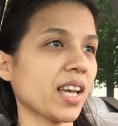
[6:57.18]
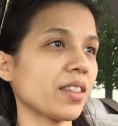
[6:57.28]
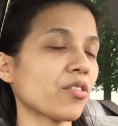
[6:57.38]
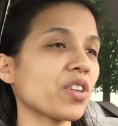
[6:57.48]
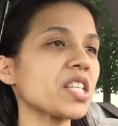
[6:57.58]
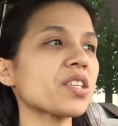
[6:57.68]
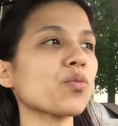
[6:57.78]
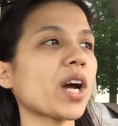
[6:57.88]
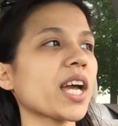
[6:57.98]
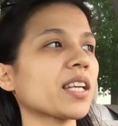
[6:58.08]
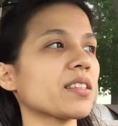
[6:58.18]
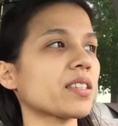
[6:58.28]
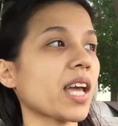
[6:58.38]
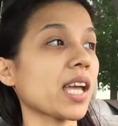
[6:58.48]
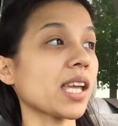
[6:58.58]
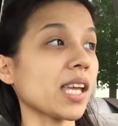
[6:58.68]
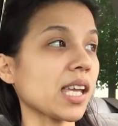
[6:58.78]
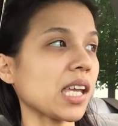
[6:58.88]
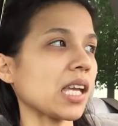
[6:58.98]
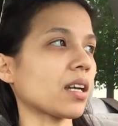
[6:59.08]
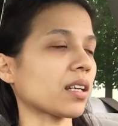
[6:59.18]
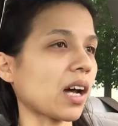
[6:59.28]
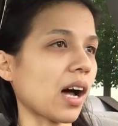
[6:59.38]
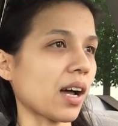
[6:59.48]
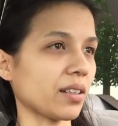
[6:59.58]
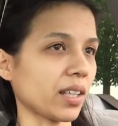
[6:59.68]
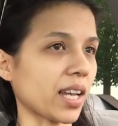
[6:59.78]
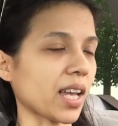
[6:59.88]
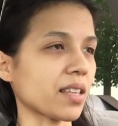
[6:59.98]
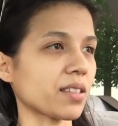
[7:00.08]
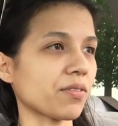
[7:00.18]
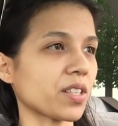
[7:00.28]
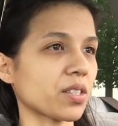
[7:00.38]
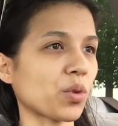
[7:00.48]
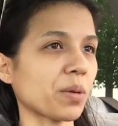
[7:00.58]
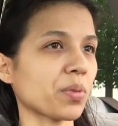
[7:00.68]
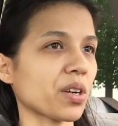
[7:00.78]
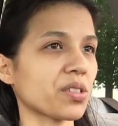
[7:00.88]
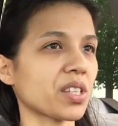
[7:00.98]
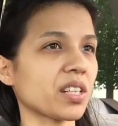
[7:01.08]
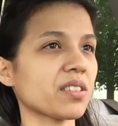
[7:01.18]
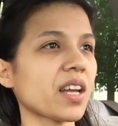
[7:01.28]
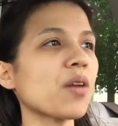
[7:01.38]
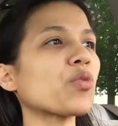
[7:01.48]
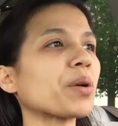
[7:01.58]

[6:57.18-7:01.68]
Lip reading: And the reason why I can say he and God, like as if it's one person, it's not